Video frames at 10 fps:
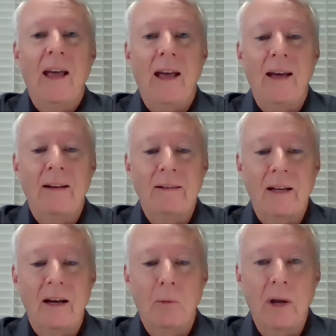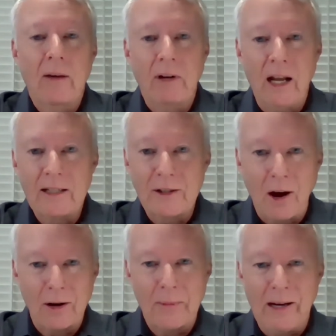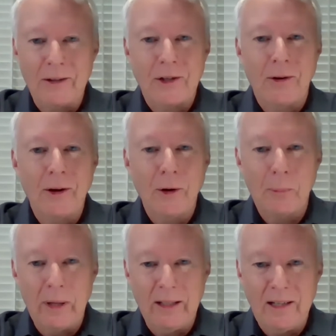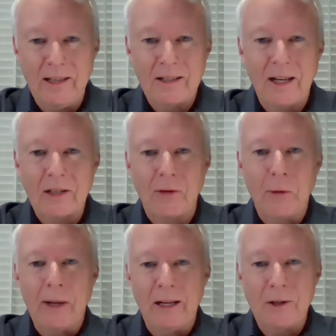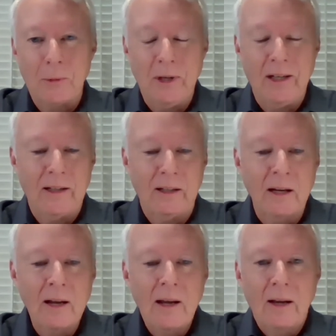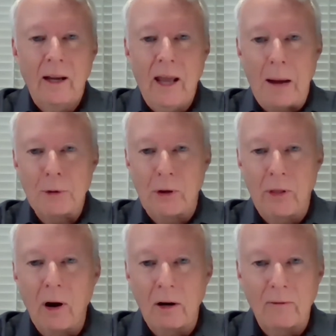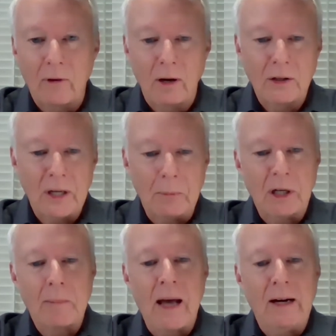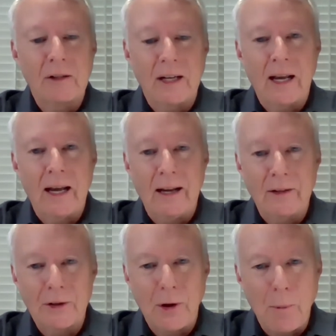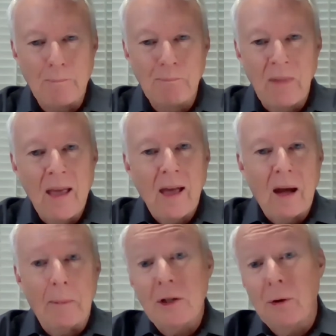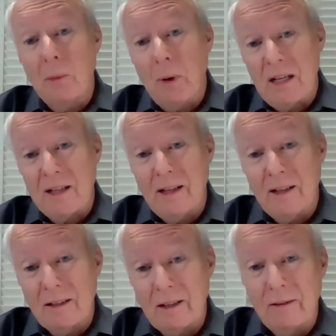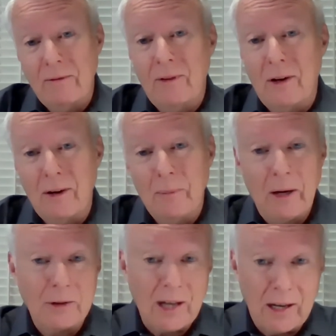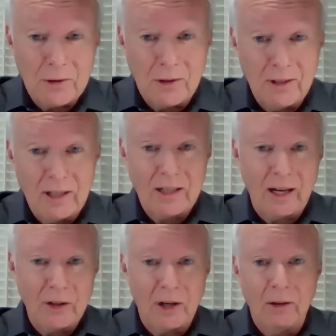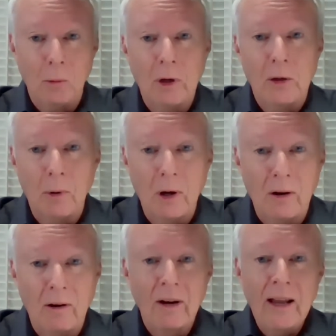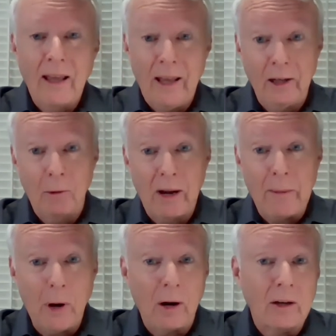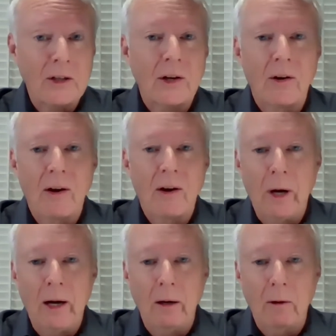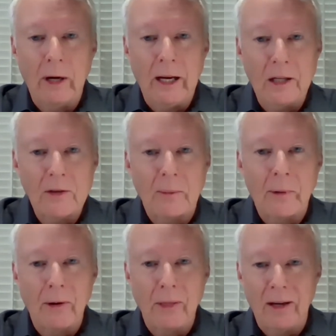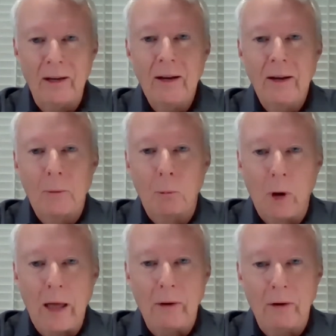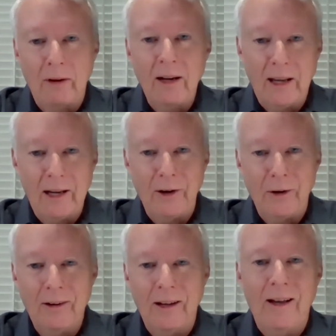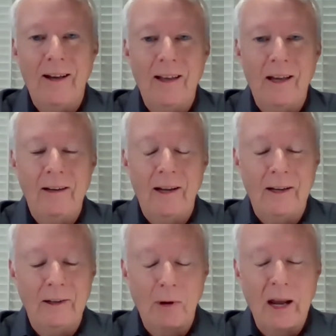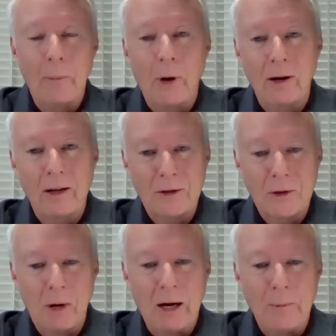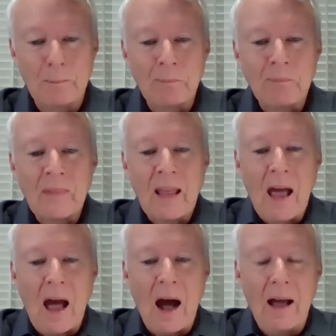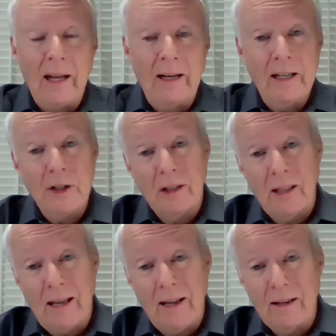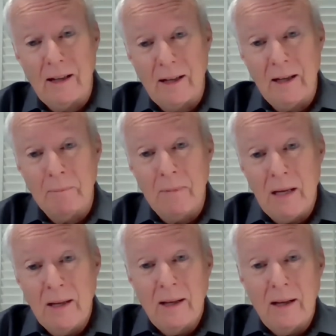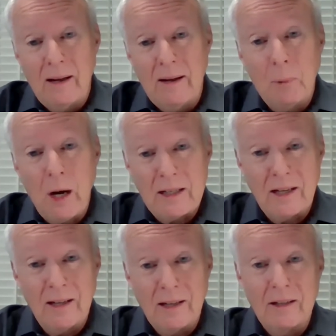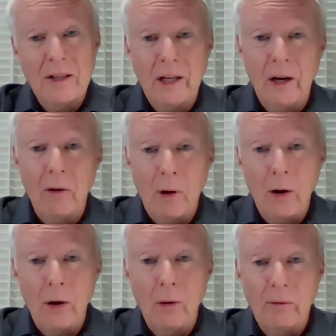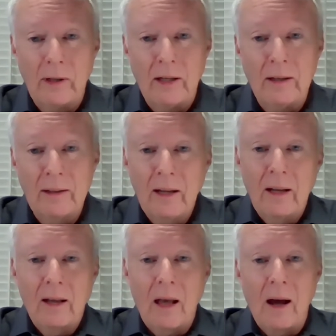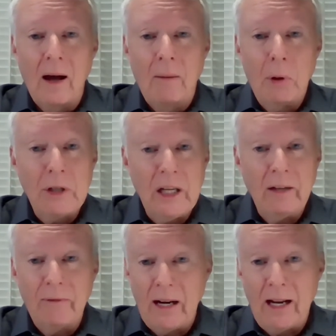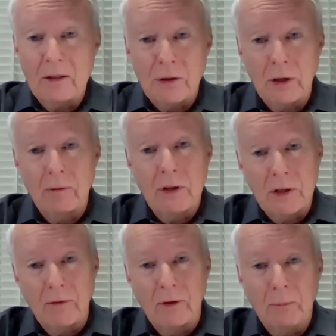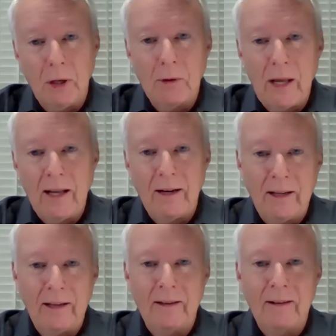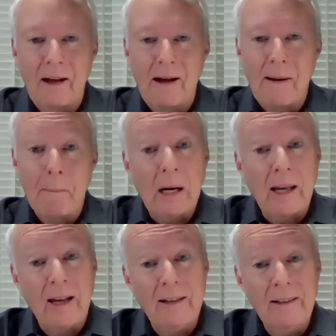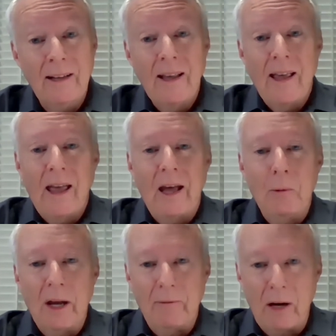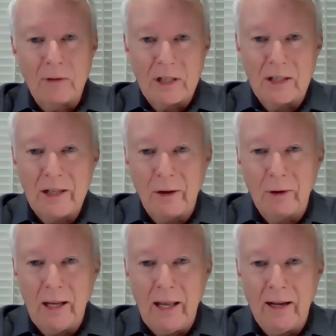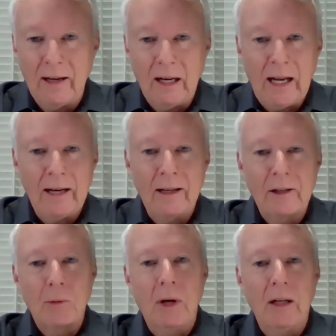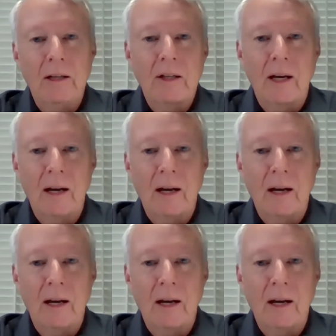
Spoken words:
And we have a lot to talk about, so I hope in these next few minutes we can capture the heart of our subject matter today. So I'm also the president of our parish council at St. John the Wonder Worker in Grant Park, so I bring greetings from all the brethren here in Grant Park as well. In addition to that, I'm president and COO of a boutique financial services firm located in Buckhead, and we have offices here in Atlanta as well as